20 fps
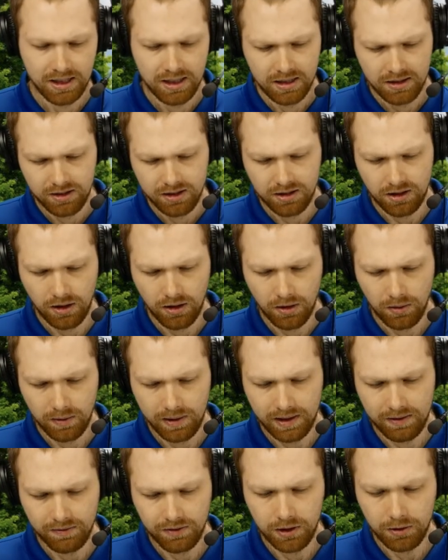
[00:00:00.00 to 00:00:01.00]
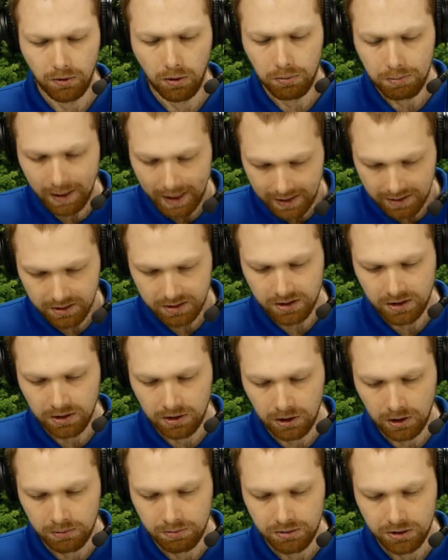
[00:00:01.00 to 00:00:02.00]
So if you obey the
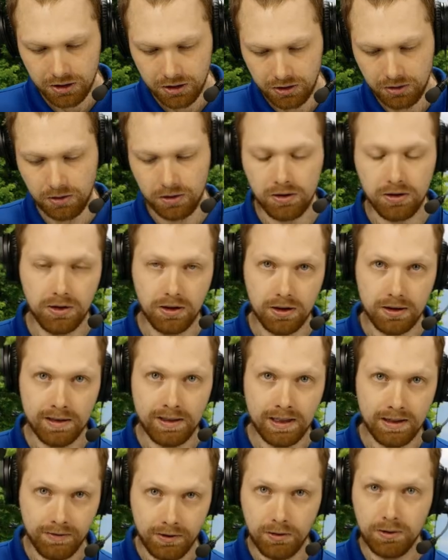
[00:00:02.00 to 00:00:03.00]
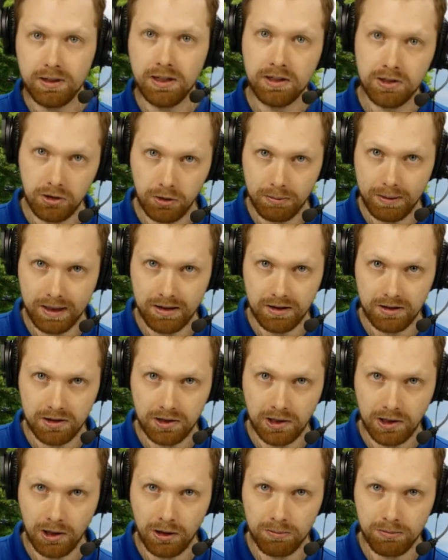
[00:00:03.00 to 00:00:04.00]
terms, you're good. If you disobey the
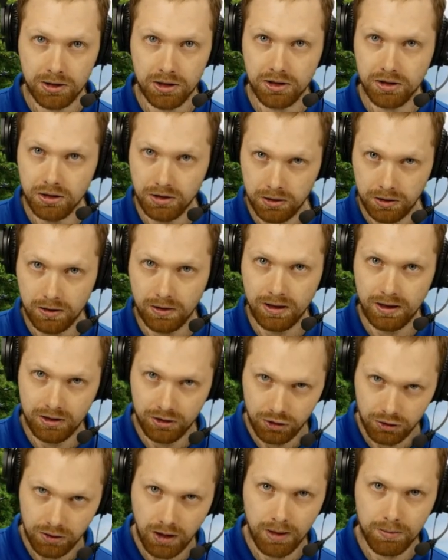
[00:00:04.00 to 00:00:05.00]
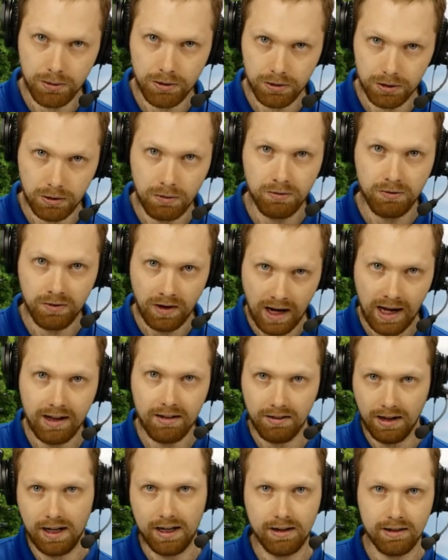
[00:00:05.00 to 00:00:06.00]
terms, you're in trouble. You
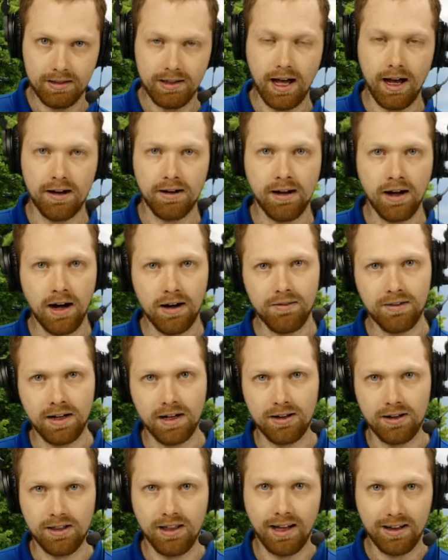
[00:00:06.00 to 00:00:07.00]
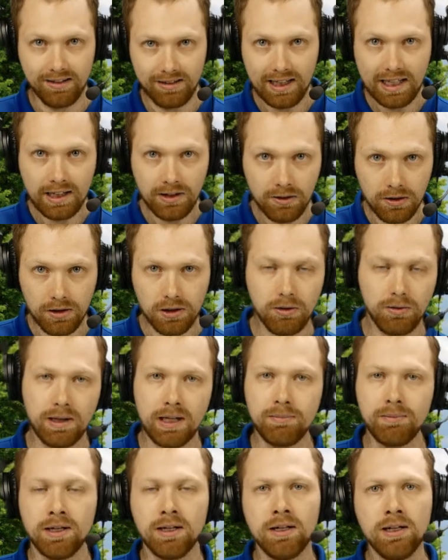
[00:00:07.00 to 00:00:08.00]
violated that covenant, that legal
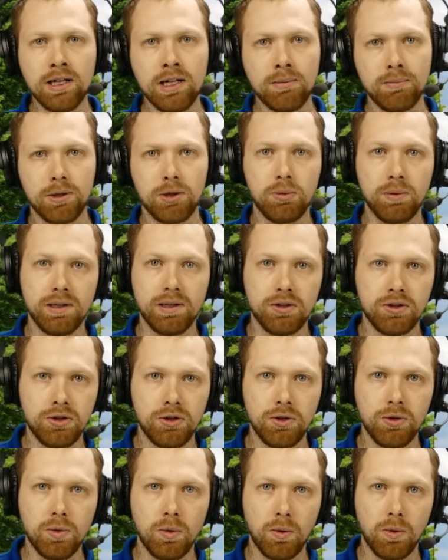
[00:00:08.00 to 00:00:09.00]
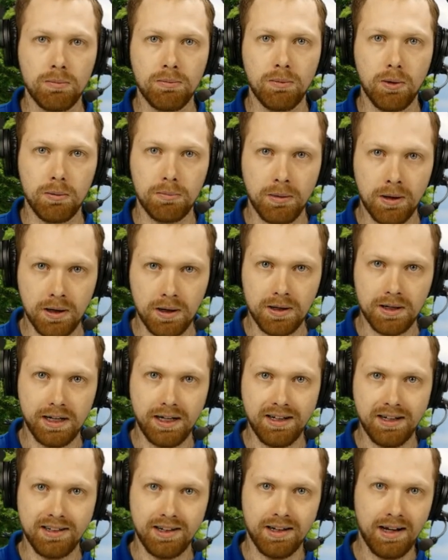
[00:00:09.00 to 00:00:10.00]
agreement between two or more
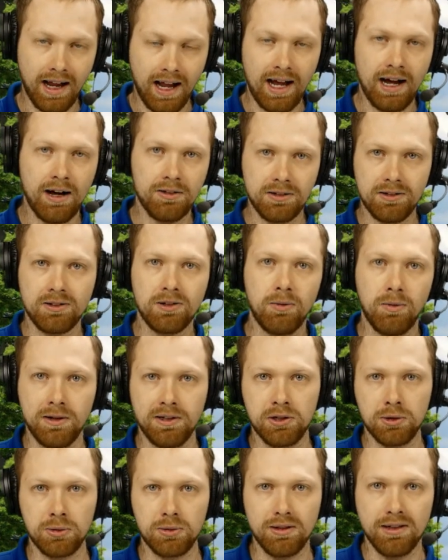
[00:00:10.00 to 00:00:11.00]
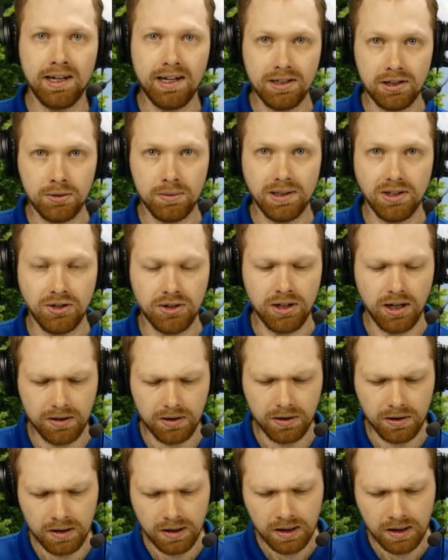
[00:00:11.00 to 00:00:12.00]
parties and how they're going to relate to each other.